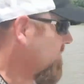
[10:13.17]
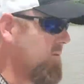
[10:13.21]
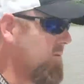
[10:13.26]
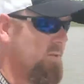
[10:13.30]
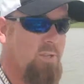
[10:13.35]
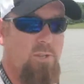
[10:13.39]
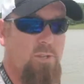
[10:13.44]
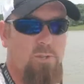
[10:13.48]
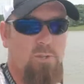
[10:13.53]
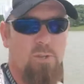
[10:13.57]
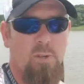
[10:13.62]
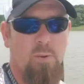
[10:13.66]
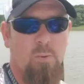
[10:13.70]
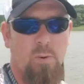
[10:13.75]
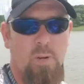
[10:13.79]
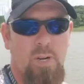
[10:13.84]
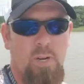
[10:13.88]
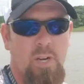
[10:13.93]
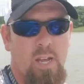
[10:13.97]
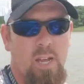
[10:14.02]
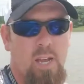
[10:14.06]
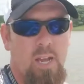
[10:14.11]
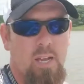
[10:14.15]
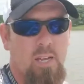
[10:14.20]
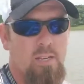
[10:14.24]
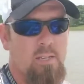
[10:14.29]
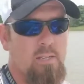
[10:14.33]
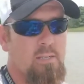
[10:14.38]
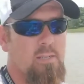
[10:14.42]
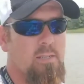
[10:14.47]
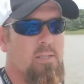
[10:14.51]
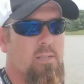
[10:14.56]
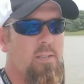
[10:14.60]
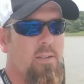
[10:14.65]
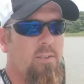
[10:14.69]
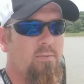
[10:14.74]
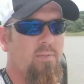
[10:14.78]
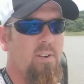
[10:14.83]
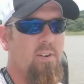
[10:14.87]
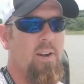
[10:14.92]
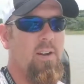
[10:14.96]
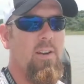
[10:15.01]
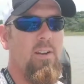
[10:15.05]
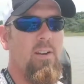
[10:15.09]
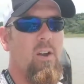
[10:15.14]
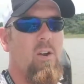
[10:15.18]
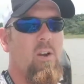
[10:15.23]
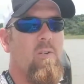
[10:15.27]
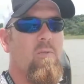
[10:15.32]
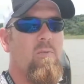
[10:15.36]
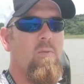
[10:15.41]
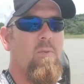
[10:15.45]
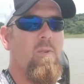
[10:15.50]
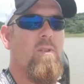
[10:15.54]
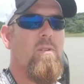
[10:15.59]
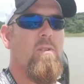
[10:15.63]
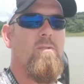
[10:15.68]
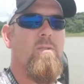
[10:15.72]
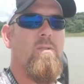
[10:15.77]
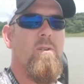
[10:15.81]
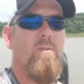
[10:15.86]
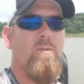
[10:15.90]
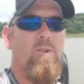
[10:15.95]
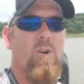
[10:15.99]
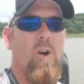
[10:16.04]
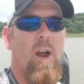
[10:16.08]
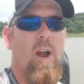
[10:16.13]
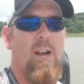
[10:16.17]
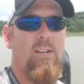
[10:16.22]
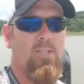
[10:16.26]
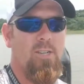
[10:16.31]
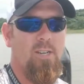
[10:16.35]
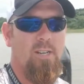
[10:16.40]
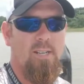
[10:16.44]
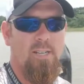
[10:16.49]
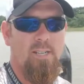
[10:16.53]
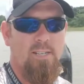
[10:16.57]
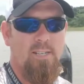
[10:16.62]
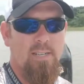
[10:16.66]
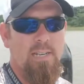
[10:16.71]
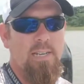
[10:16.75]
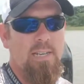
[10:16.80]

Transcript: course, usually when you find a cove where there's no trash in it,